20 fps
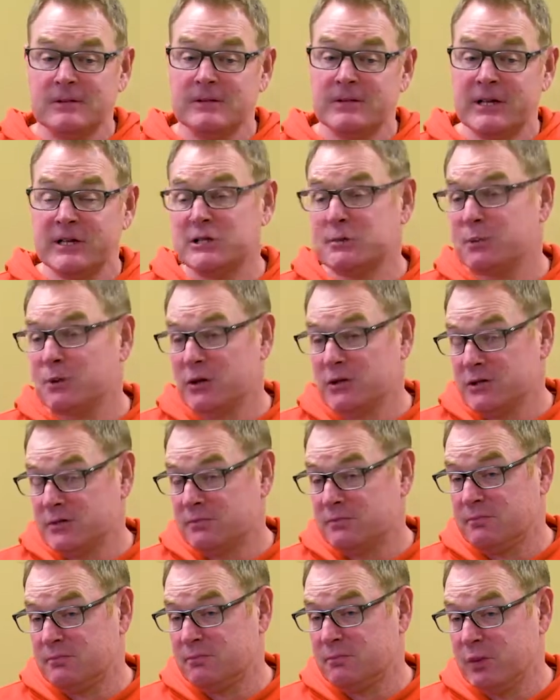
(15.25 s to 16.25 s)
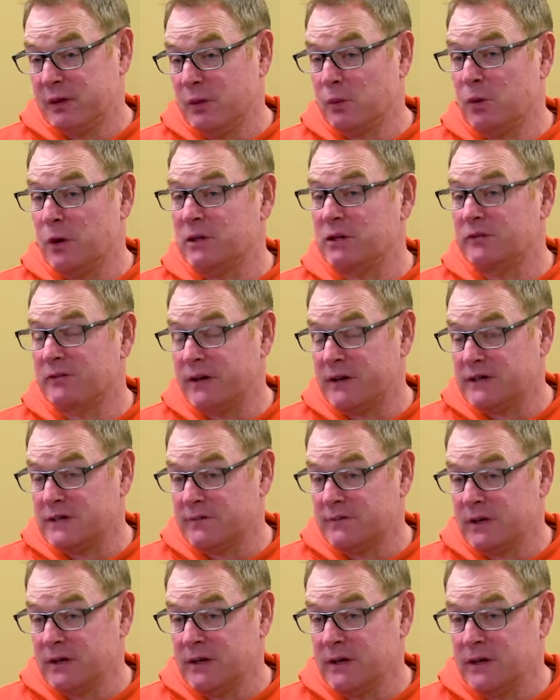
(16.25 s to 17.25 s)
Lake Superior's played well
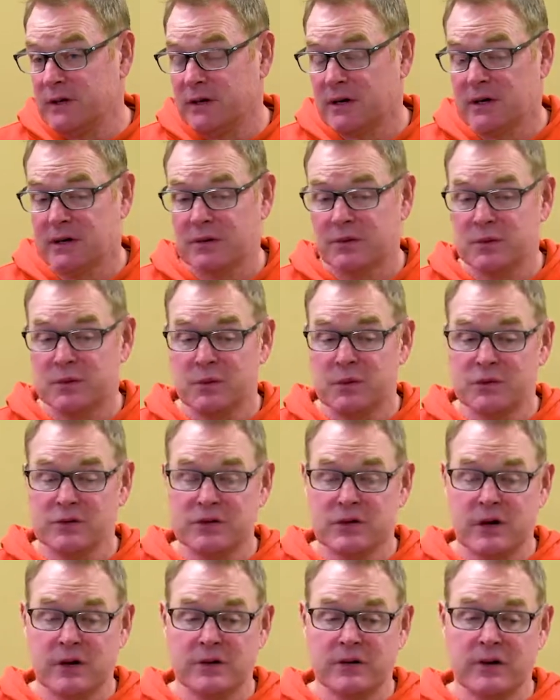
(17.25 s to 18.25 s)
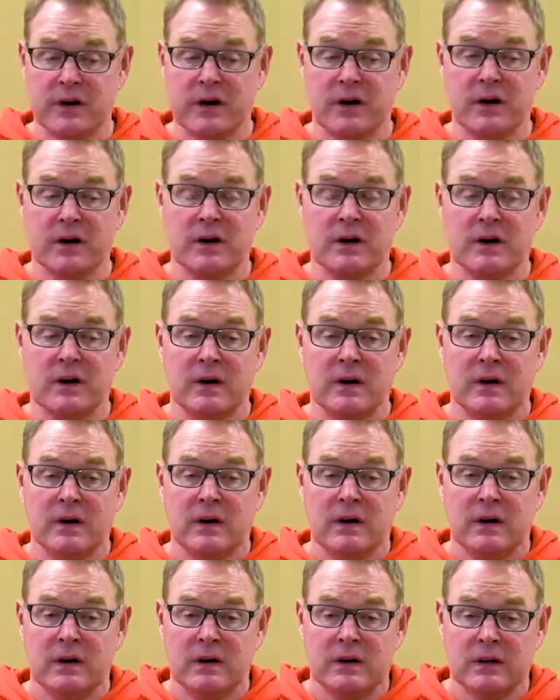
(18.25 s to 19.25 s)
defensively. Uh, we'll start there.
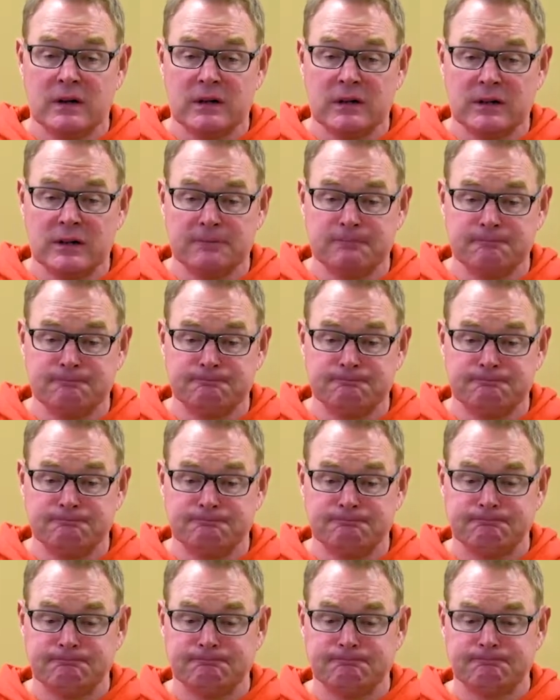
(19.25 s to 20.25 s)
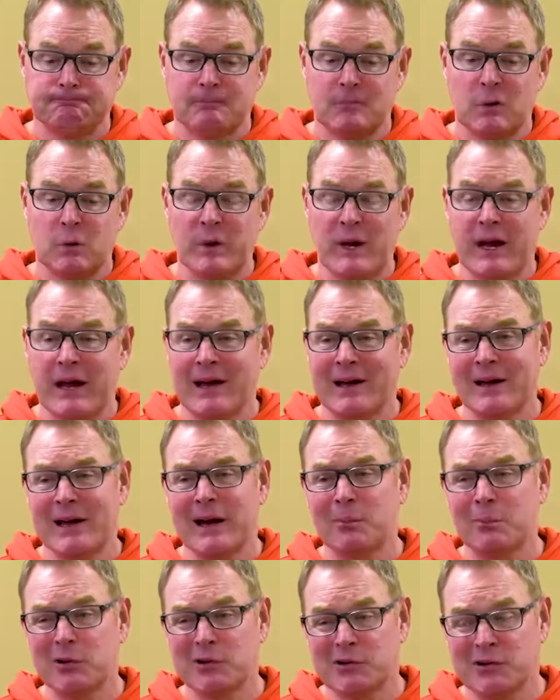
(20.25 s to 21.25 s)
Um, we had
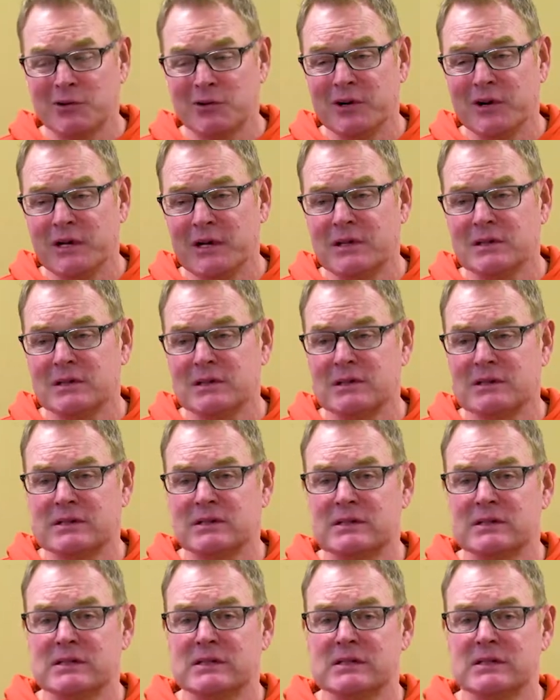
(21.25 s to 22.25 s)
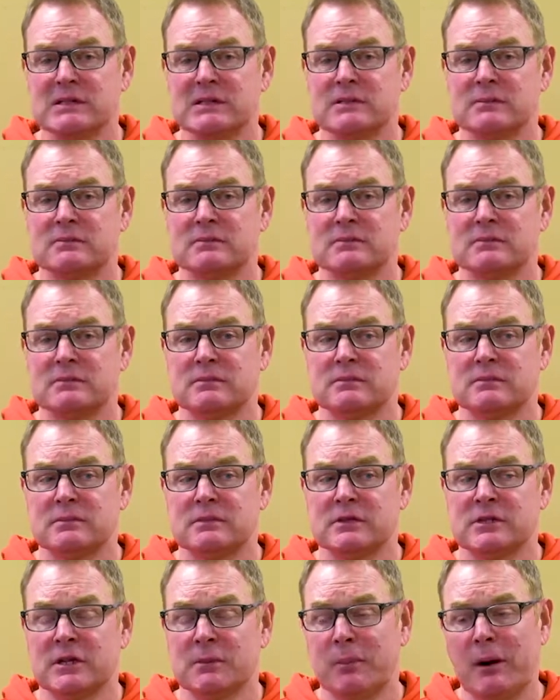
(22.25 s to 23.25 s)
opportunities uh,
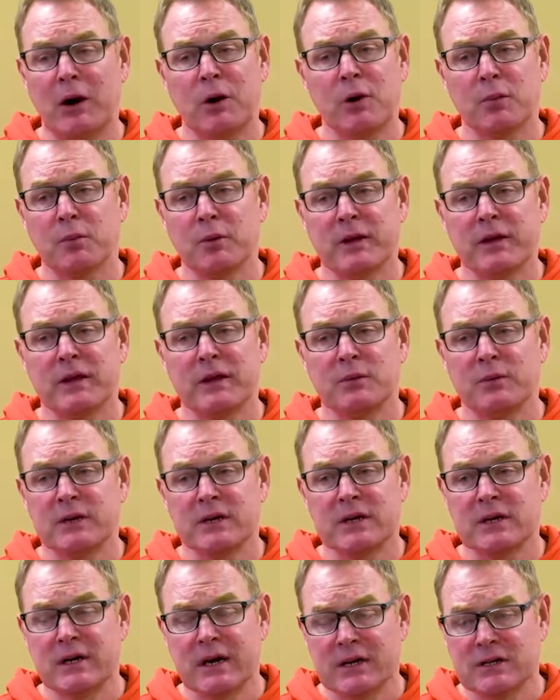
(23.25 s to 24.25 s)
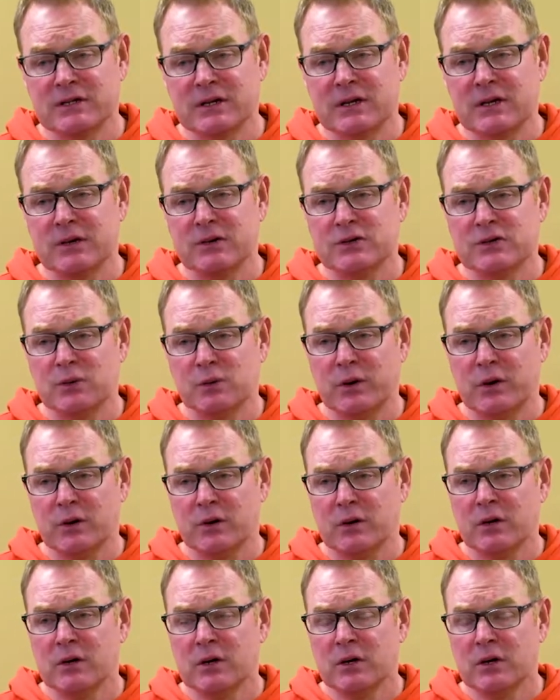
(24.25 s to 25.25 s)
on the power play that we didn't execute, so we
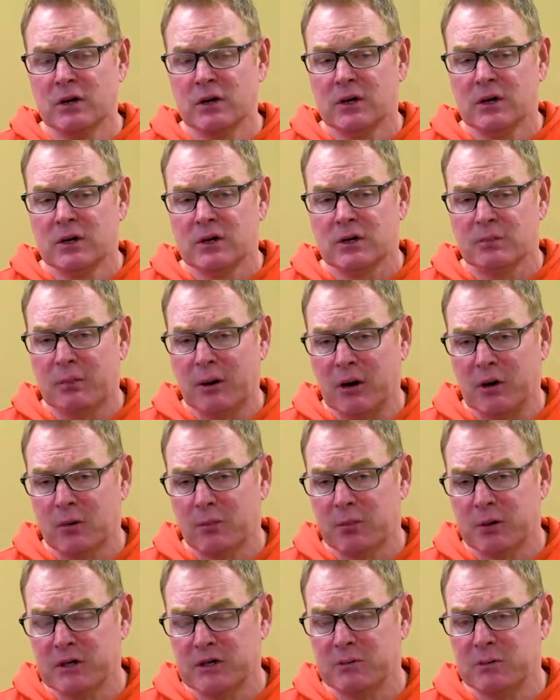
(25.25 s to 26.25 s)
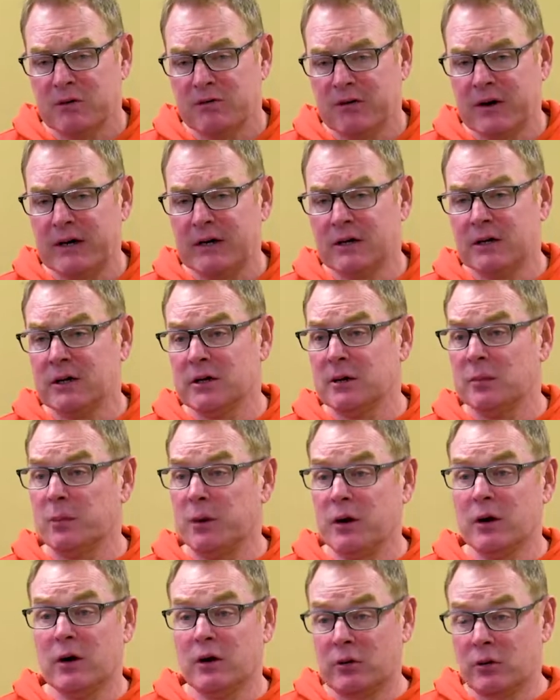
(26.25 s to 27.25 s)
were the power play's been fighting it a little
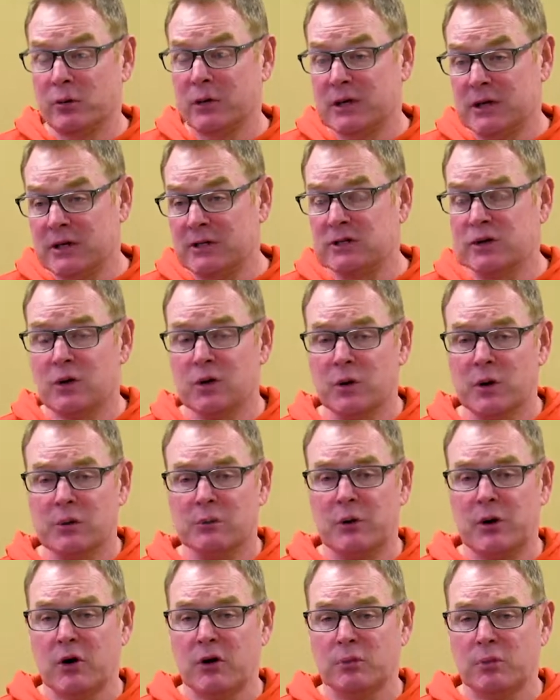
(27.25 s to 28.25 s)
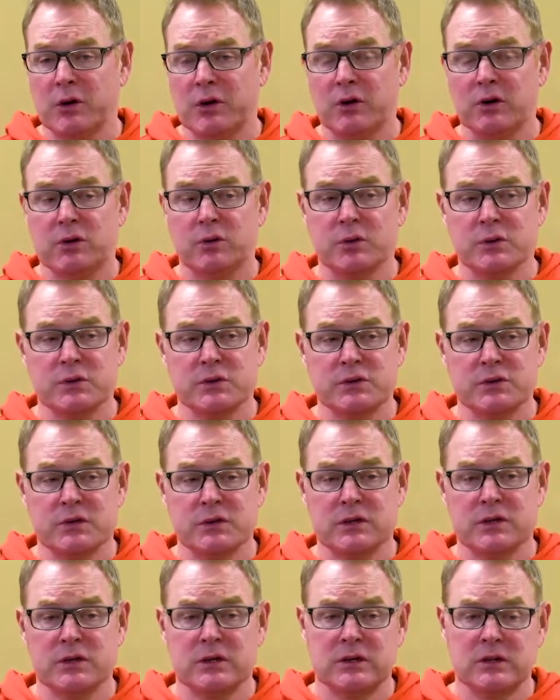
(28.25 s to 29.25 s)
bit. Although we did score one power play goal, which was
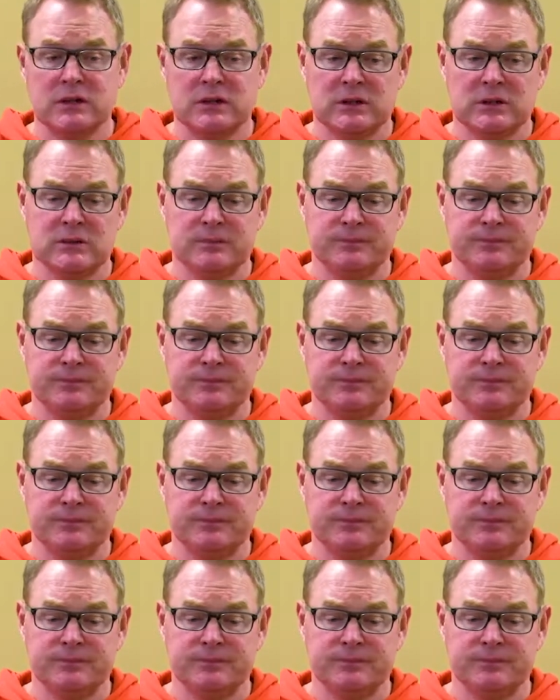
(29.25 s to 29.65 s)
good. Uh,